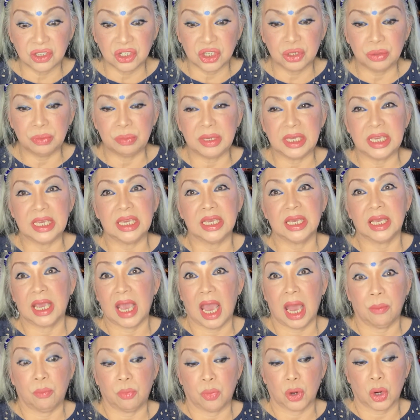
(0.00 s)
to be
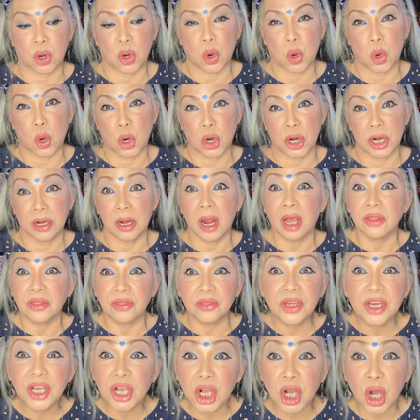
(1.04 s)
Capricorn,
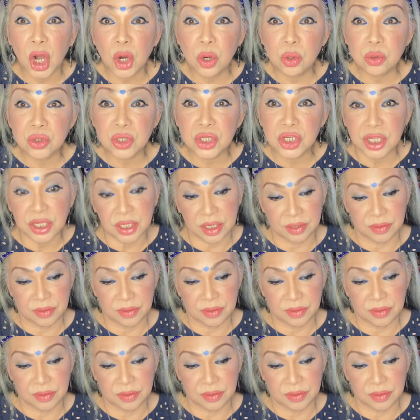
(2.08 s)
the goat,